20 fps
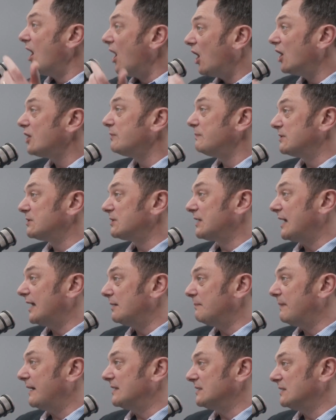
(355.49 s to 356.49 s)

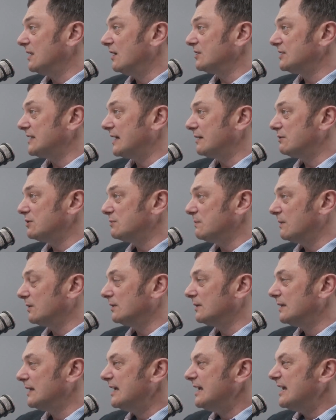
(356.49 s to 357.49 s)
hyperscaler-based large language
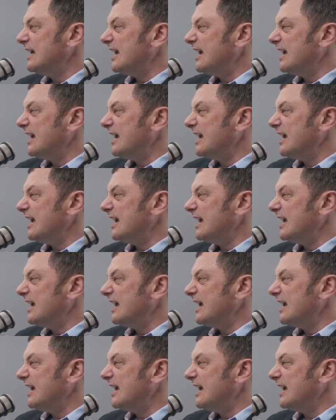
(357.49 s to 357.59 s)
model.